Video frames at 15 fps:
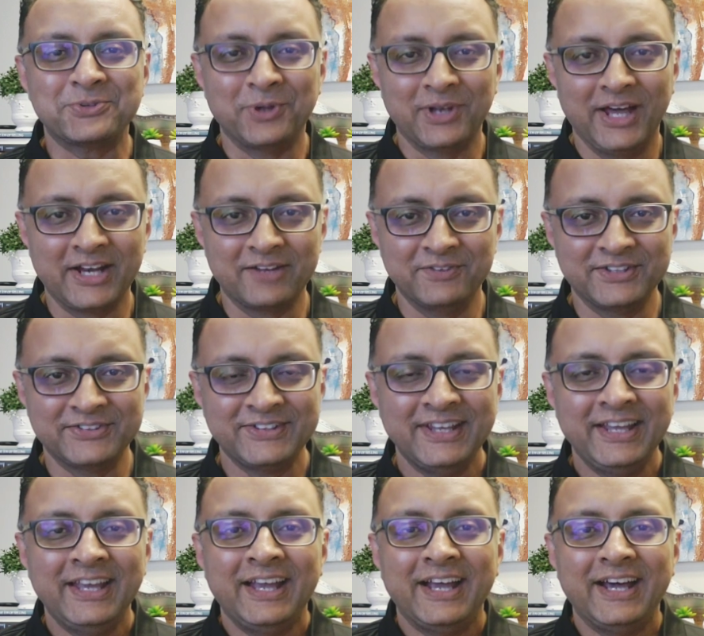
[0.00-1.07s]
to a lot of us
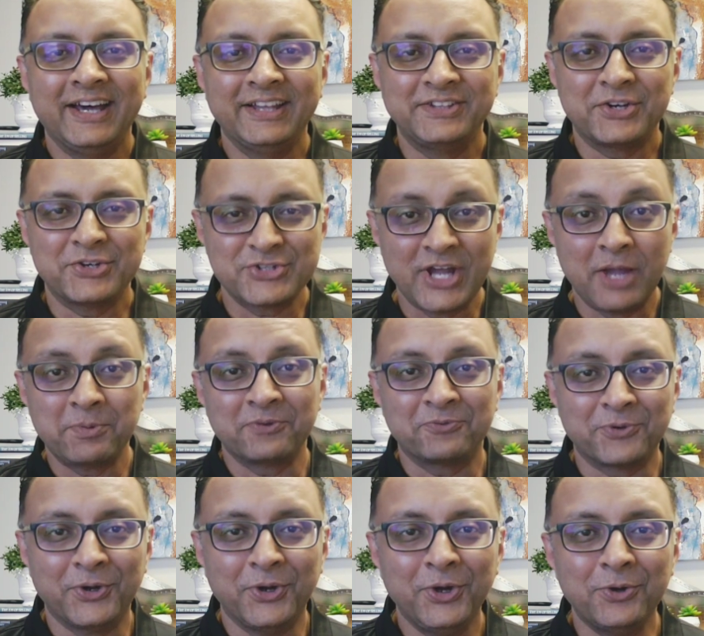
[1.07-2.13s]
that are shopping
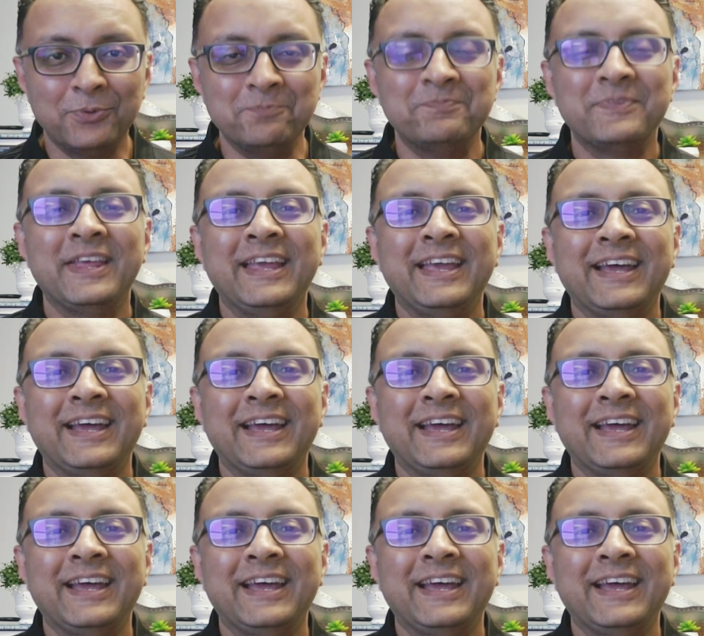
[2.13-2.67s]
for a home,